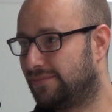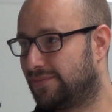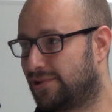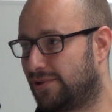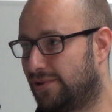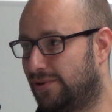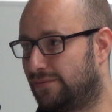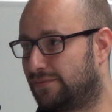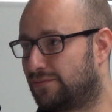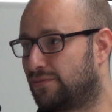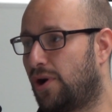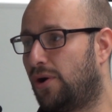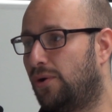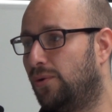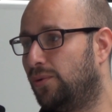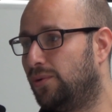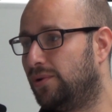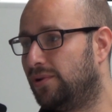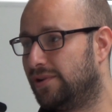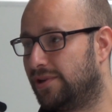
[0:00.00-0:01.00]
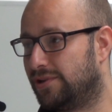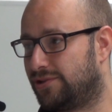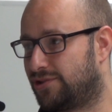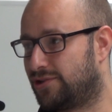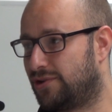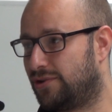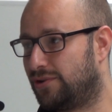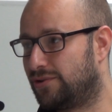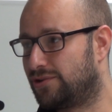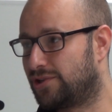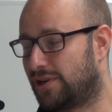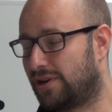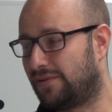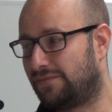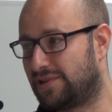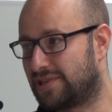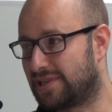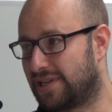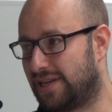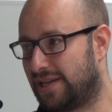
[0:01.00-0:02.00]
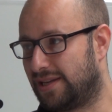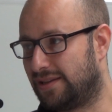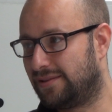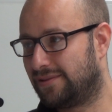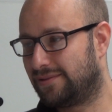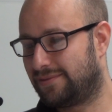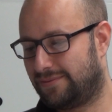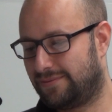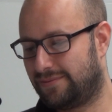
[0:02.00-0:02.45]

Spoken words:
sort of role as such, and obviously